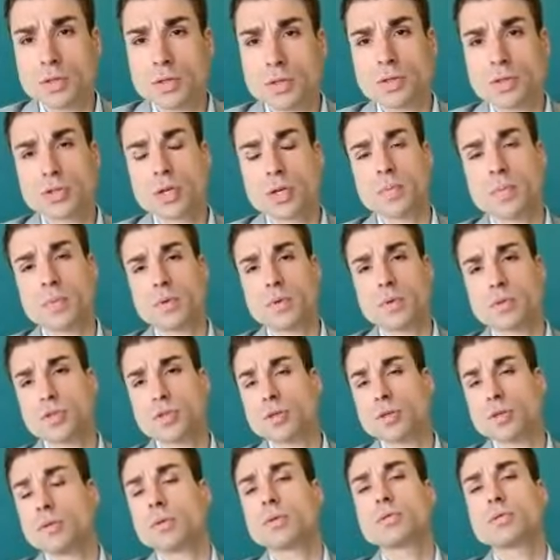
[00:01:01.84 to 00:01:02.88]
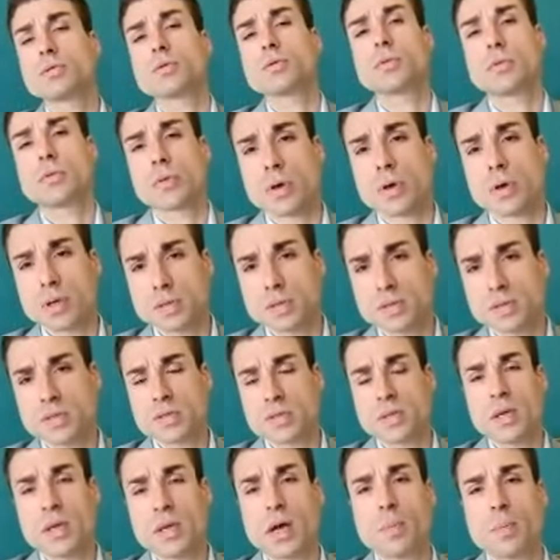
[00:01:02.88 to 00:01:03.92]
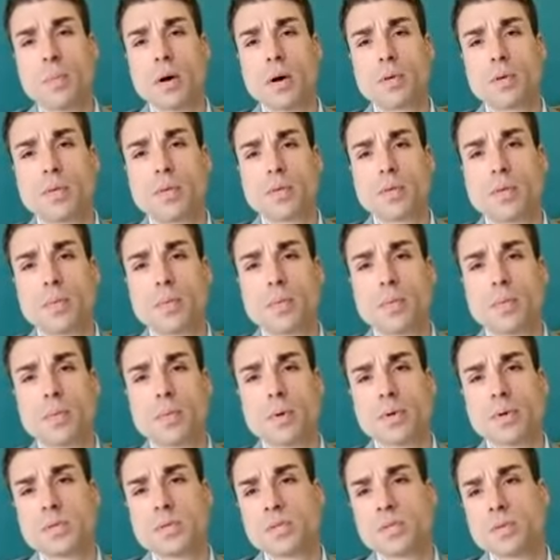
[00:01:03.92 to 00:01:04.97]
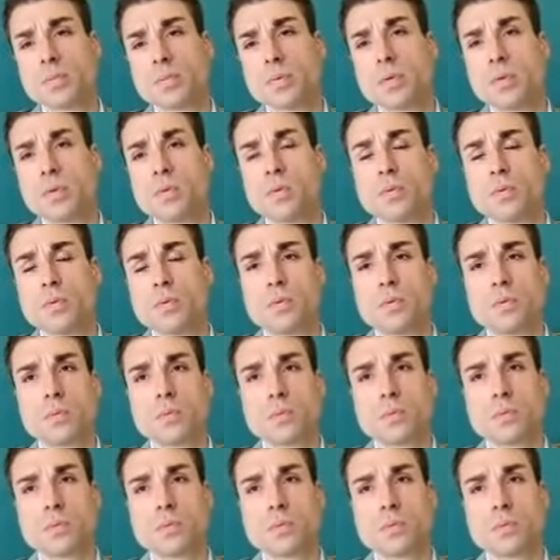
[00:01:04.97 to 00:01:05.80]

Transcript: some general thoughts about the possible